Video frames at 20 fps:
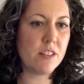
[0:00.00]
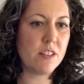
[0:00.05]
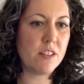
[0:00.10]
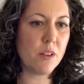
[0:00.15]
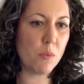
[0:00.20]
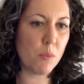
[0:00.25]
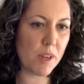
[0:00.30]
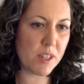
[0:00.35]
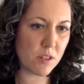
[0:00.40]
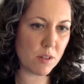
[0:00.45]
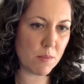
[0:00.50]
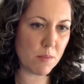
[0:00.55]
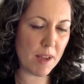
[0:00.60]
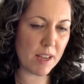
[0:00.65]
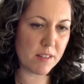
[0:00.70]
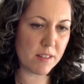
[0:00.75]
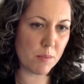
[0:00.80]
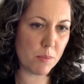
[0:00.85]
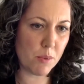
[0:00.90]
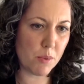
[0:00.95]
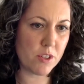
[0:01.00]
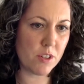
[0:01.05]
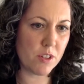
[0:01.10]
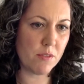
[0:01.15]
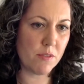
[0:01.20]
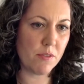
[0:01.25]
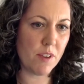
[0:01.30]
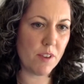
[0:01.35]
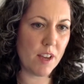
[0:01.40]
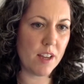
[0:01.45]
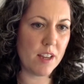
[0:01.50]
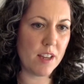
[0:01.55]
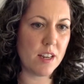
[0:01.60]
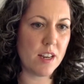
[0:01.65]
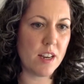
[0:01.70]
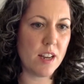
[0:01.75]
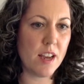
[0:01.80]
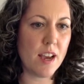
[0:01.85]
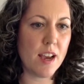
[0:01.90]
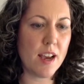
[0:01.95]
the Western Mass Abortion
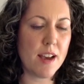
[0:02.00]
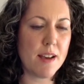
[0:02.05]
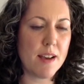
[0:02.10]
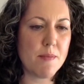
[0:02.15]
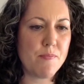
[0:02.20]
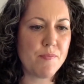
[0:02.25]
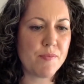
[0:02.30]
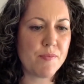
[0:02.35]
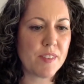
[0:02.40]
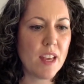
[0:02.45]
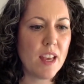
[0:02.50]
Fund, and